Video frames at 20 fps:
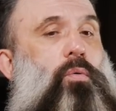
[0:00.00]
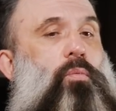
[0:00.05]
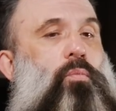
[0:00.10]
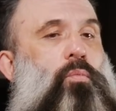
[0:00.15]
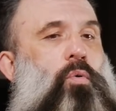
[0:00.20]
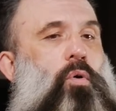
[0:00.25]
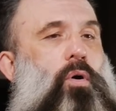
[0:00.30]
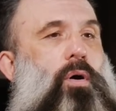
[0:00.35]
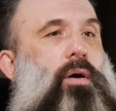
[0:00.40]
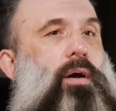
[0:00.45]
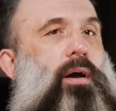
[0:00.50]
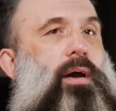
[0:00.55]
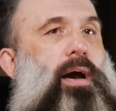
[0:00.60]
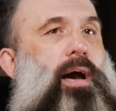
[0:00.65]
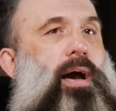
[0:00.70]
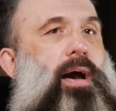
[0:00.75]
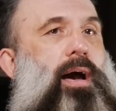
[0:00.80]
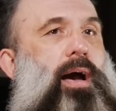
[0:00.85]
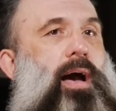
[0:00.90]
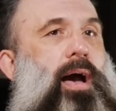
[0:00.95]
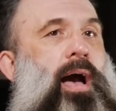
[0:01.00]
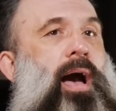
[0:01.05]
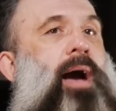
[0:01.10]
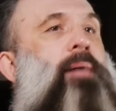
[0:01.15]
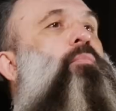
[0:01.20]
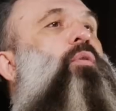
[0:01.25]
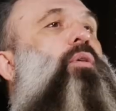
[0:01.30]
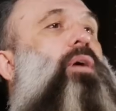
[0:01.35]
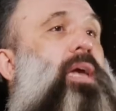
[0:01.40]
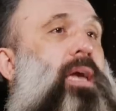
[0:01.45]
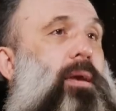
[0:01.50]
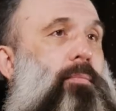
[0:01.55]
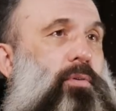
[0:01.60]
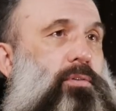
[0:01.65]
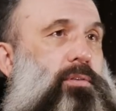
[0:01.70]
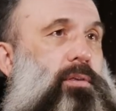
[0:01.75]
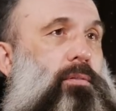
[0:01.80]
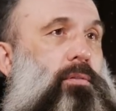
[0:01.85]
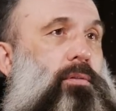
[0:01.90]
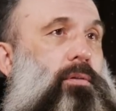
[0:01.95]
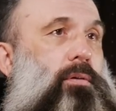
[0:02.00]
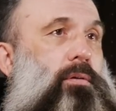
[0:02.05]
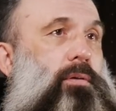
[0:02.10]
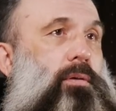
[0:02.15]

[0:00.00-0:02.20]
what I'm able to